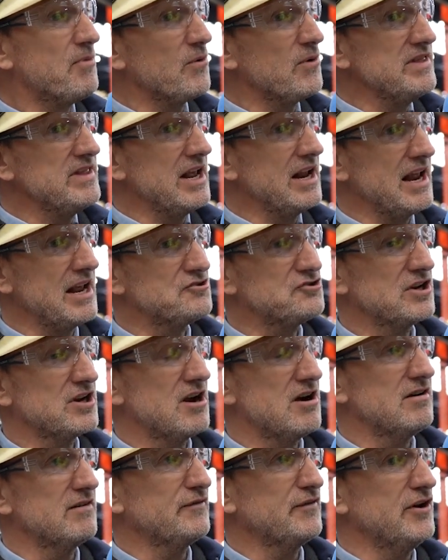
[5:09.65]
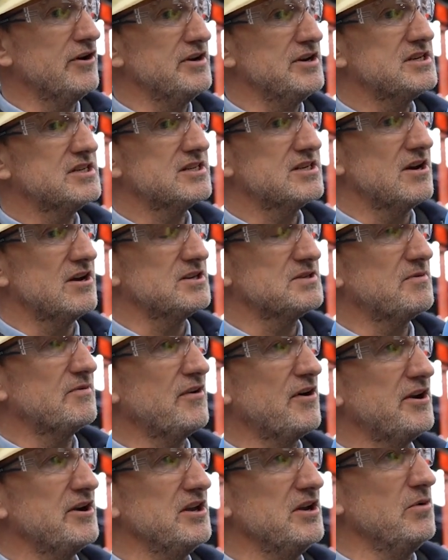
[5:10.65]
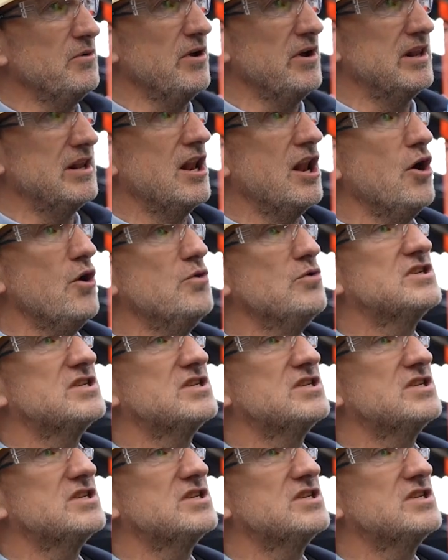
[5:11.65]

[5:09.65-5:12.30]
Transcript: but when the electric arc furnace starts providing you with low